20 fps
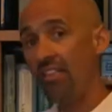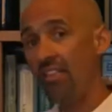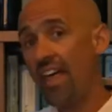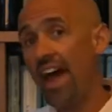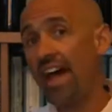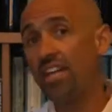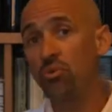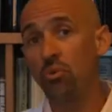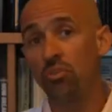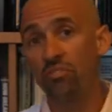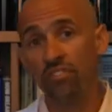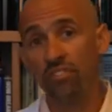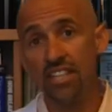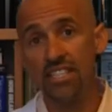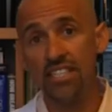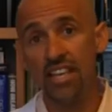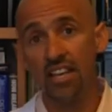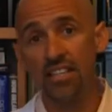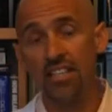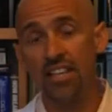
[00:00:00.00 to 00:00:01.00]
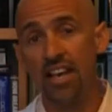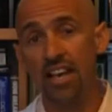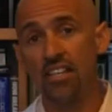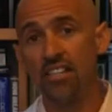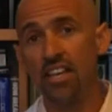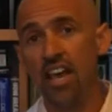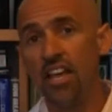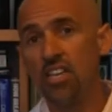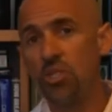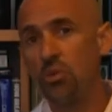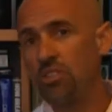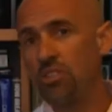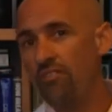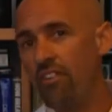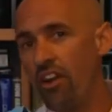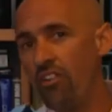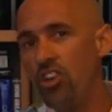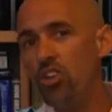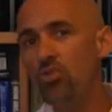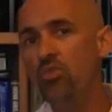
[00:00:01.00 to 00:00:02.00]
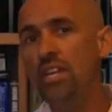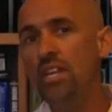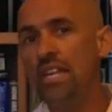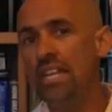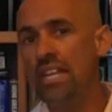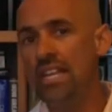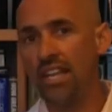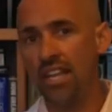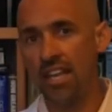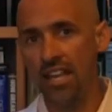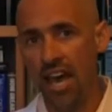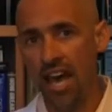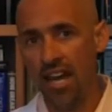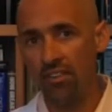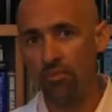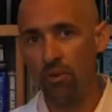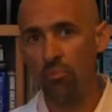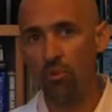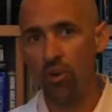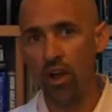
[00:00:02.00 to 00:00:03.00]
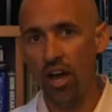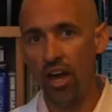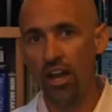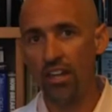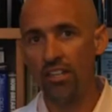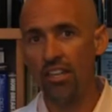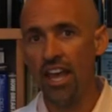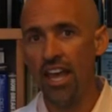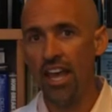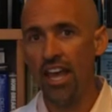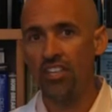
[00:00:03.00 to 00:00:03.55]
That's what VSET does. So it's a very unique kind of a product.